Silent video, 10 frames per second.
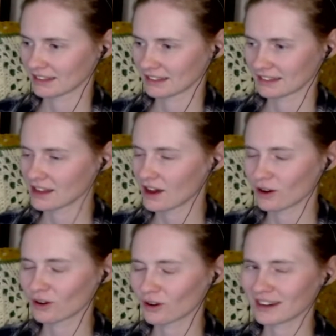
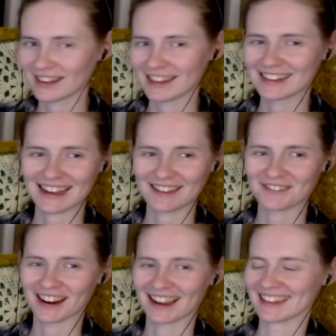No, and he, I
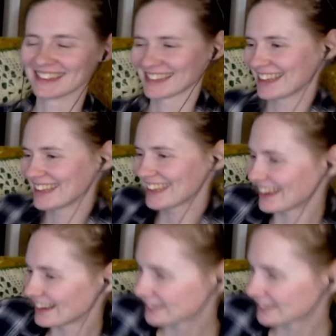forgot he does that. He can.